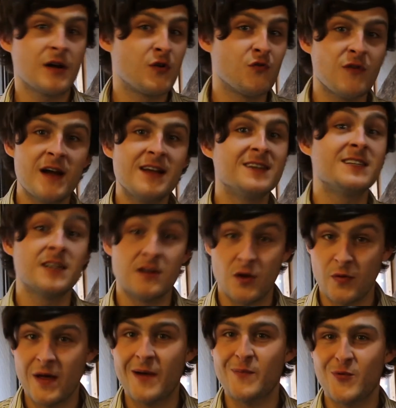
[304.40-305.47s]
a great deal
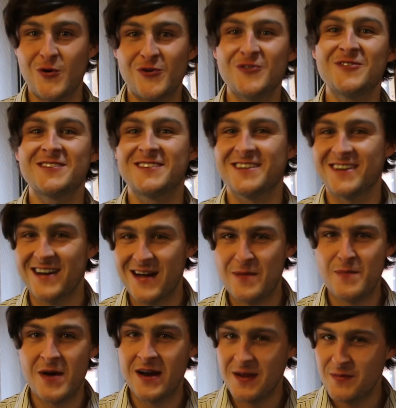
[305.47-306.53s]
on that product
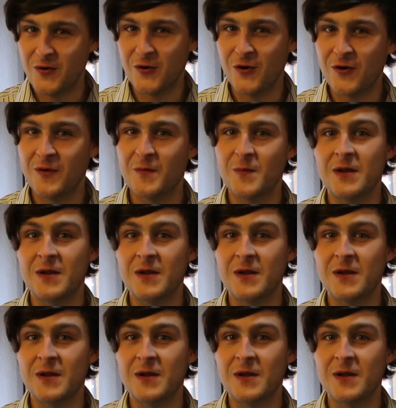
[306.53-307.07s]
and many more,